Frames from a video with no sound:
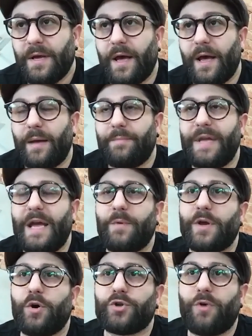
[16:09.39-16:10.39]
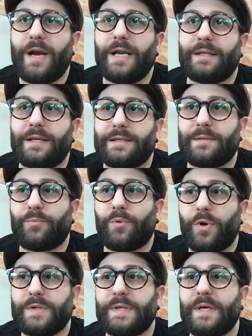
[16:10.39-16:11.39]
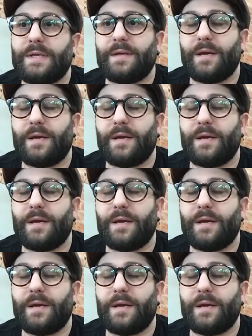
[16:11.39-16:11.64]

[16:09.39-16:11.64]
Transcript: We got training things in process,